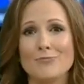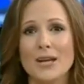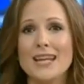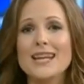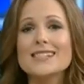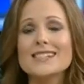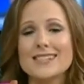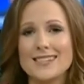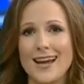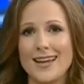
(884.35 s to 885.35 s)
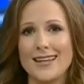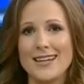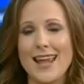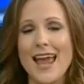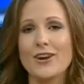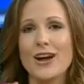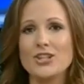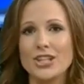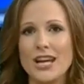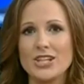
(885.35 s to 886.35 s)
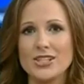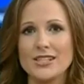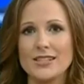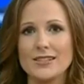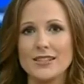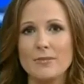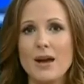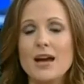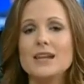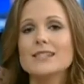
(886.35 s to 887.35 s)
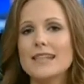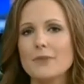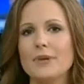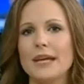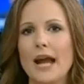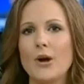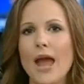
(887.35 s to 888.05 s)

But is society and our education system stamping it out?